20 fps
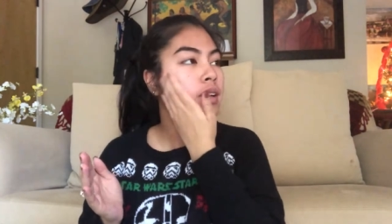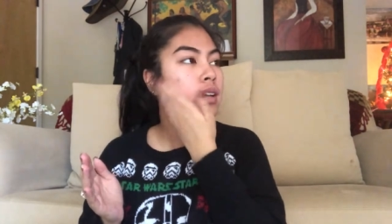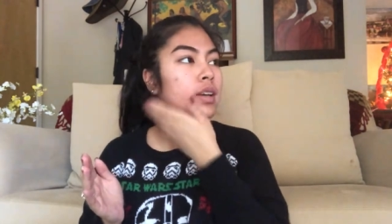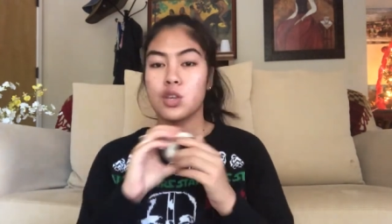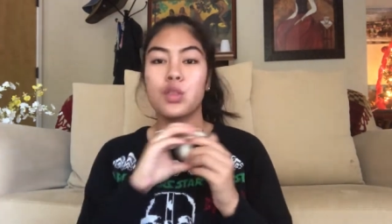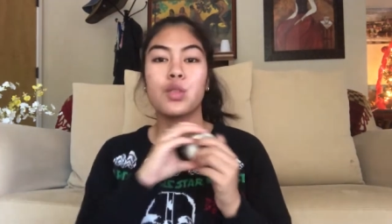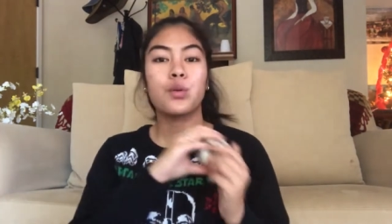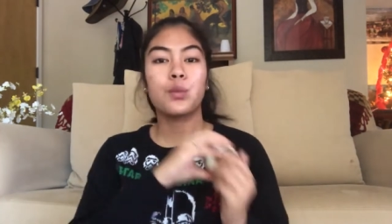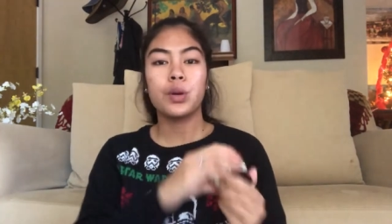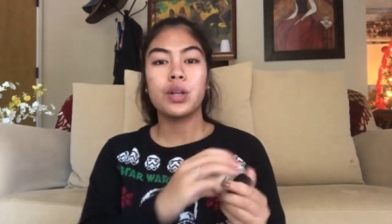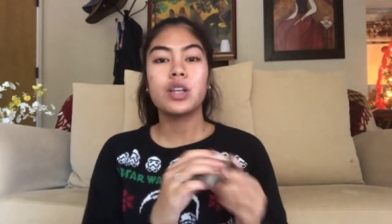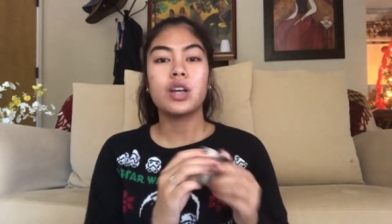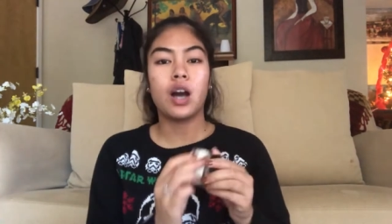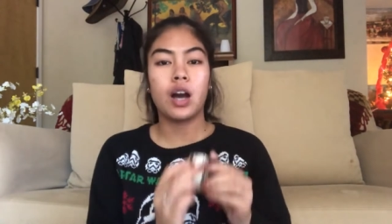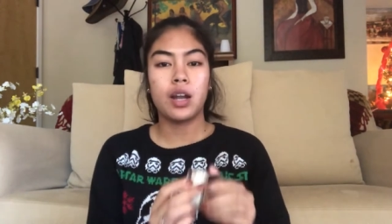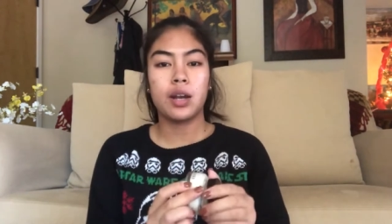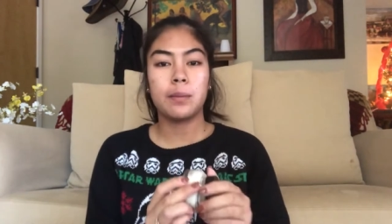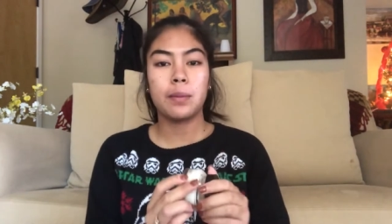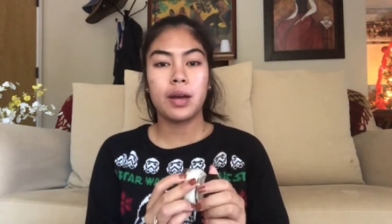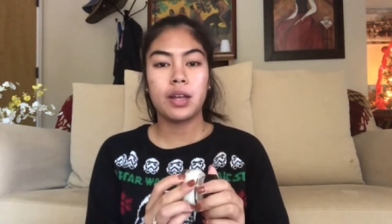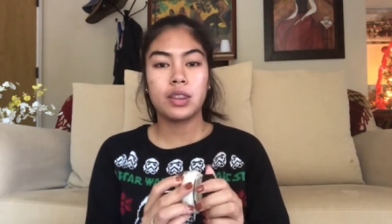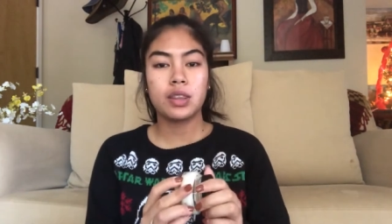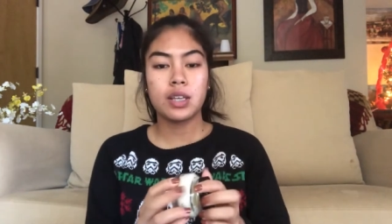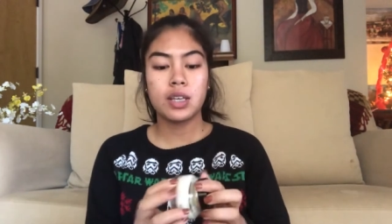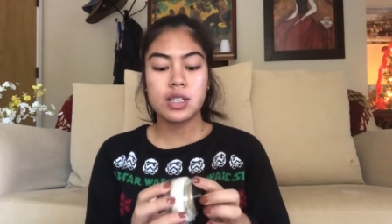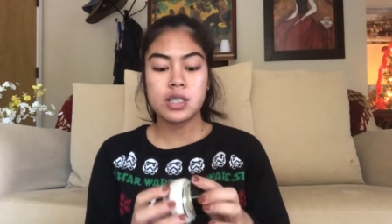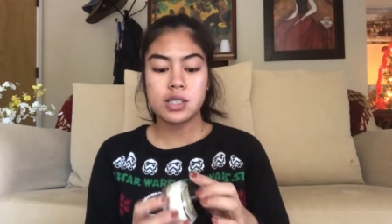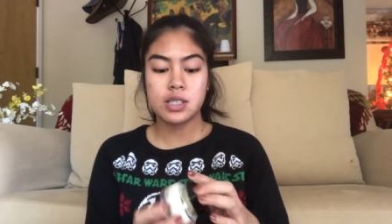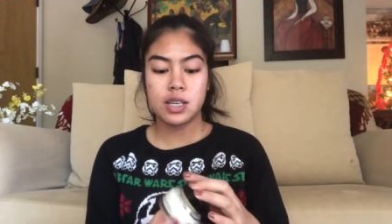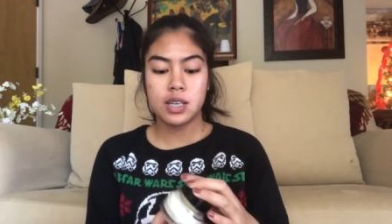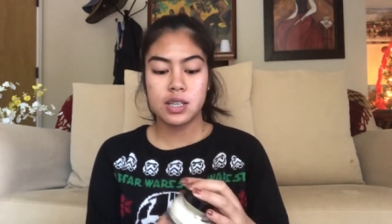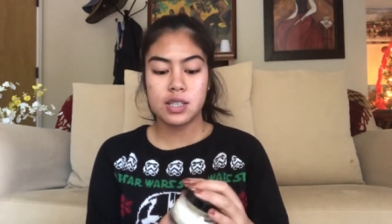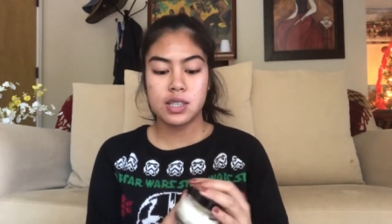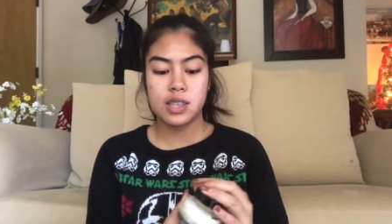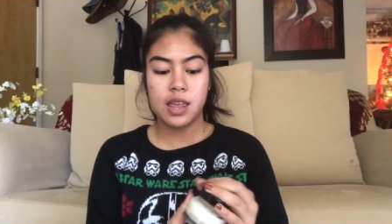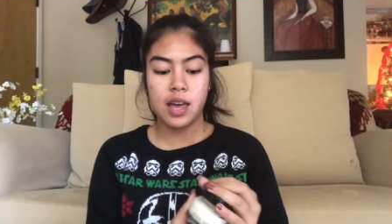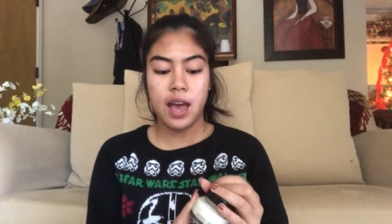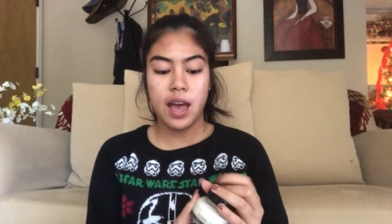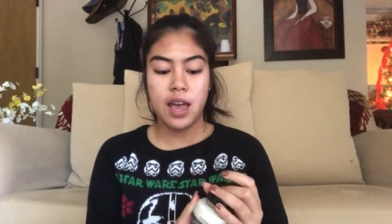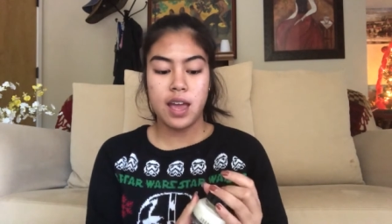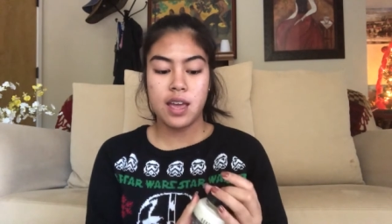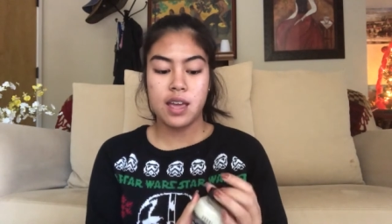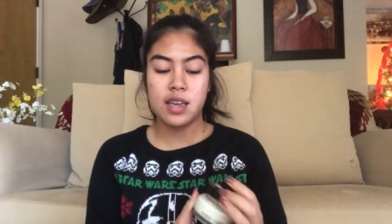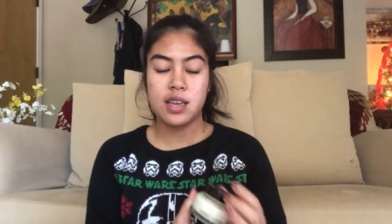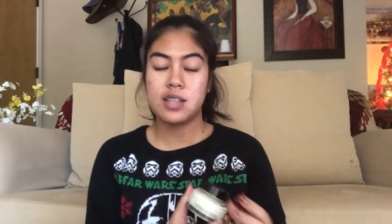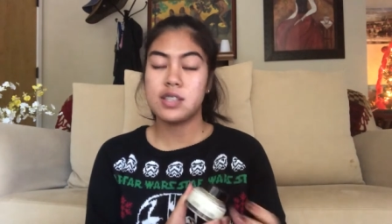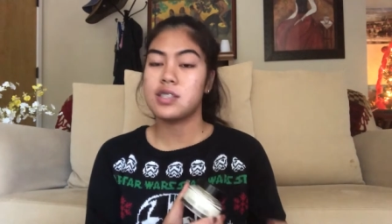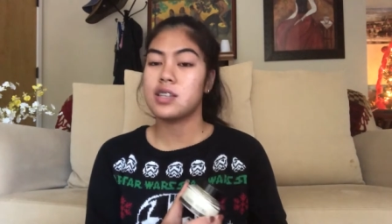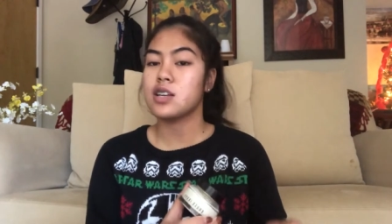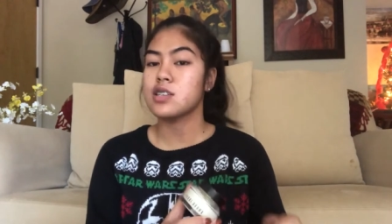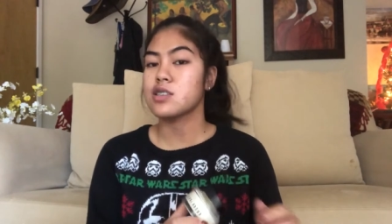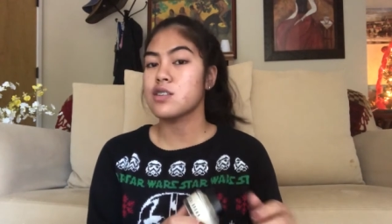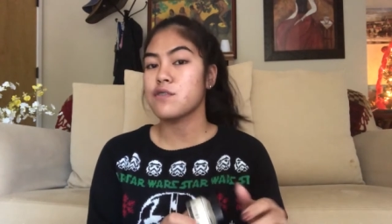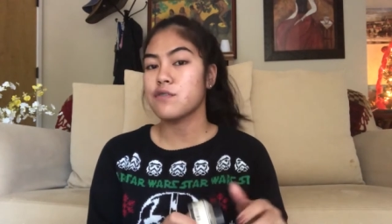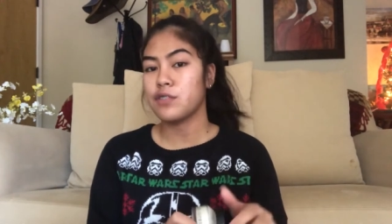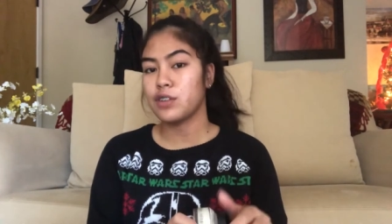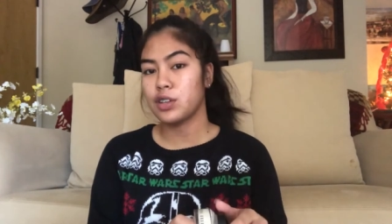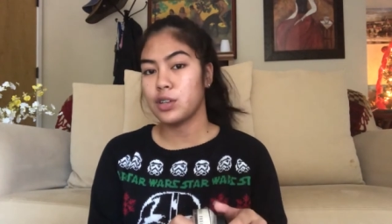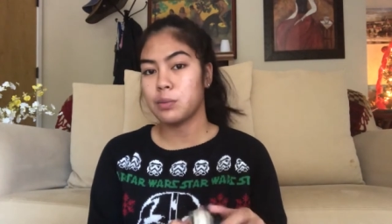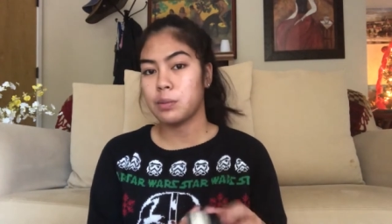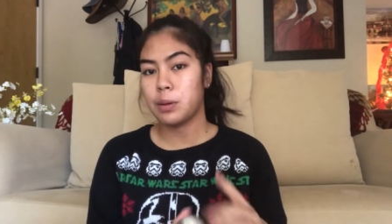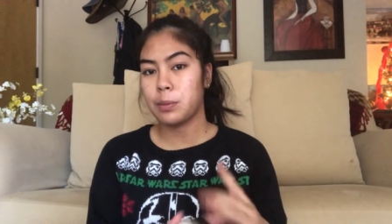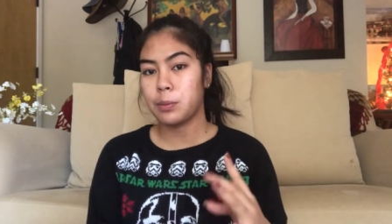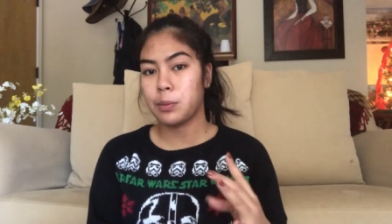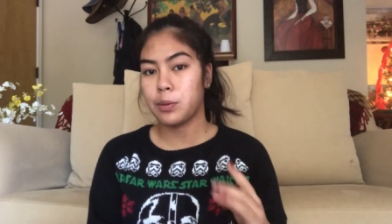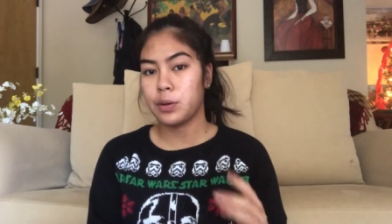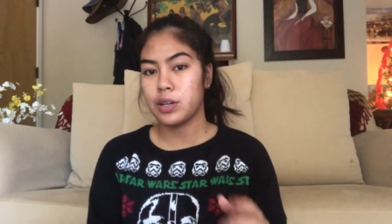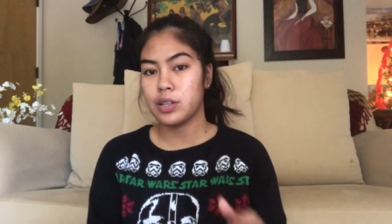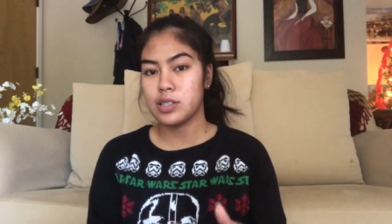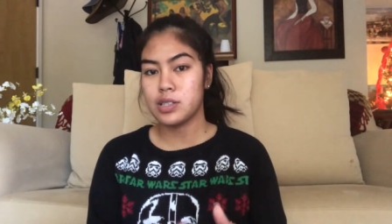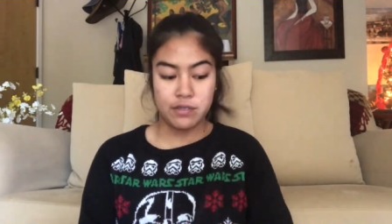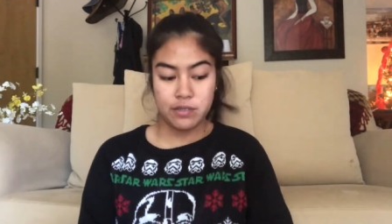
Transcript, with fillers: So the one con about this is that it doesn't fill in my pores.